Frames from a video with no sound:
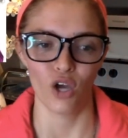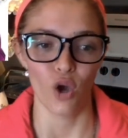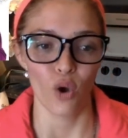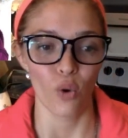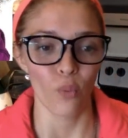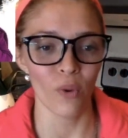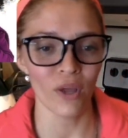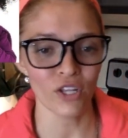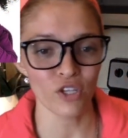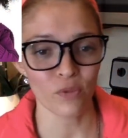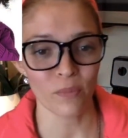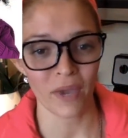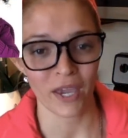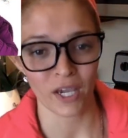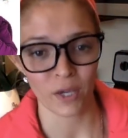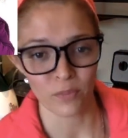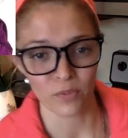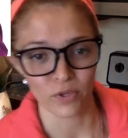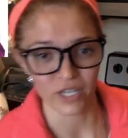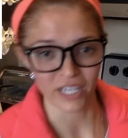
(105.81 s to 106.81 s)
When you make
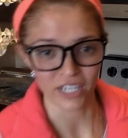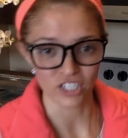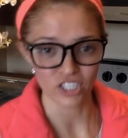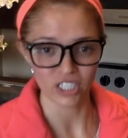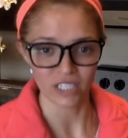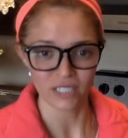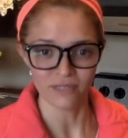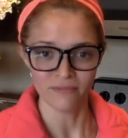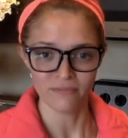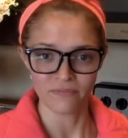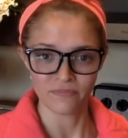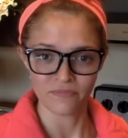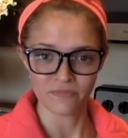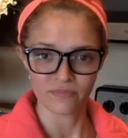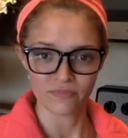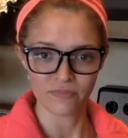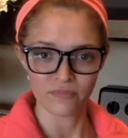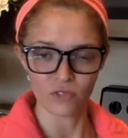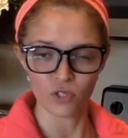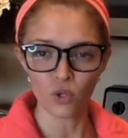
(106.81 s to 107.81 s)
a prediction,
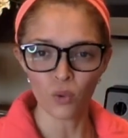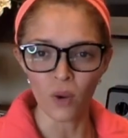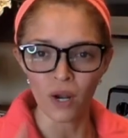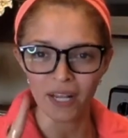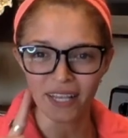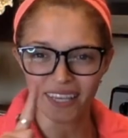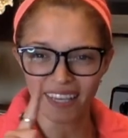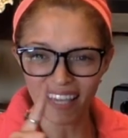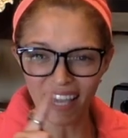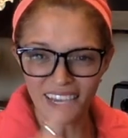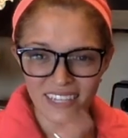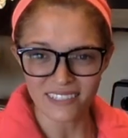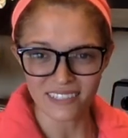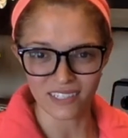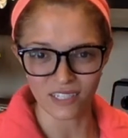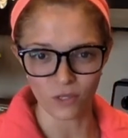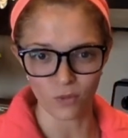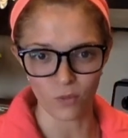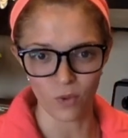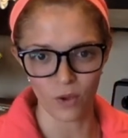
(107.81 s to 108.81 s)
you are
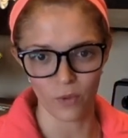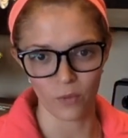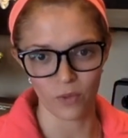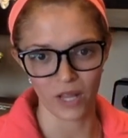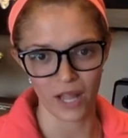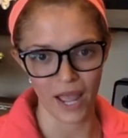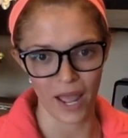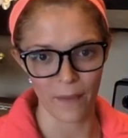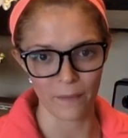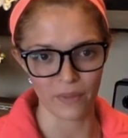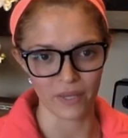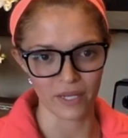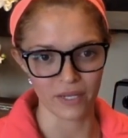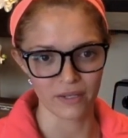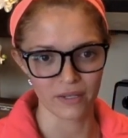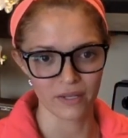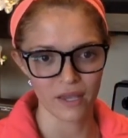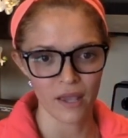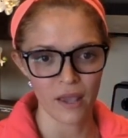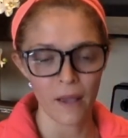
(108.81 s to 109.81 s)
guessing what will
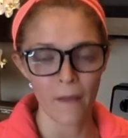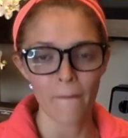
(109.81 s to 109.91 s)
happen